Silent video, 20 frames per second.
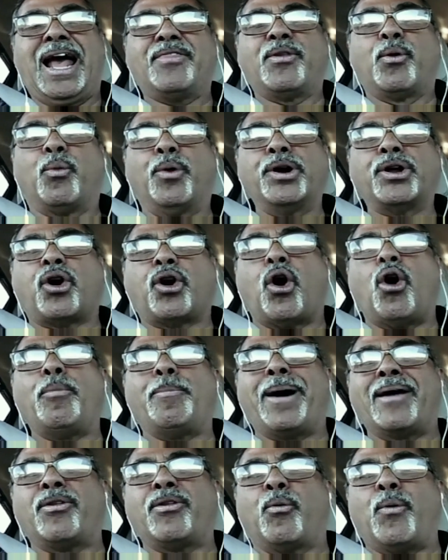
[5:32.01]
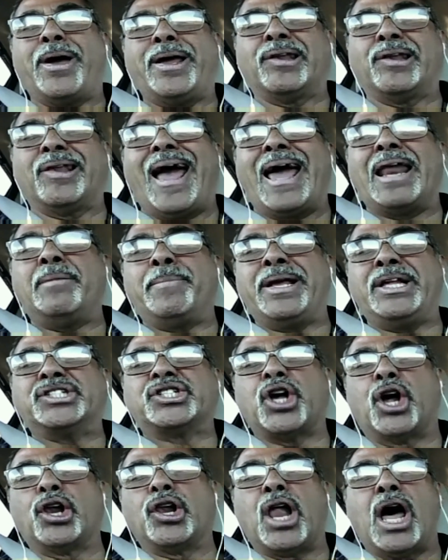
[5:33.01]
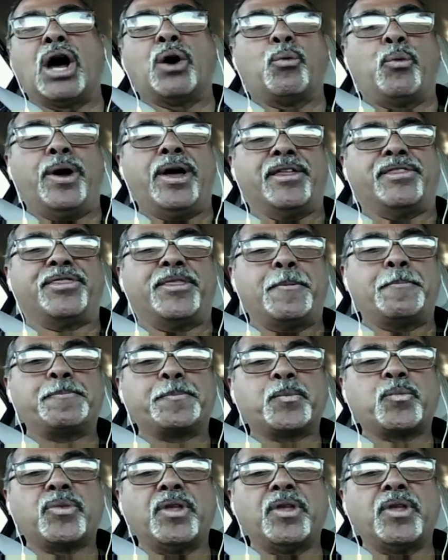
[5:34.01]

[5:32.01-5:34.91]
And the word co, by the way, in Latin means along with.